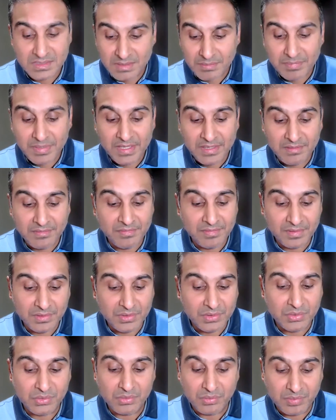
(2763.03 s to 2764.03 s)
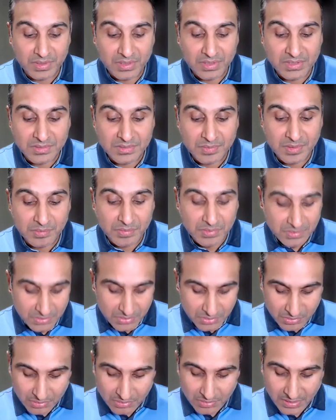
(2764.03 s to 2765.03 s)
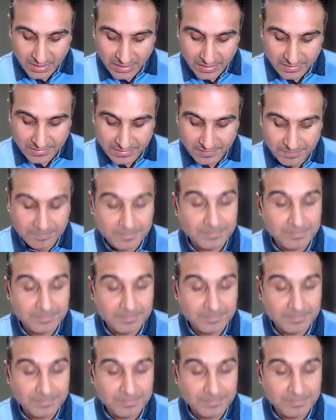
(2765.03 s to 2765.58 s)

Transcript: a benefit too because people do look at it.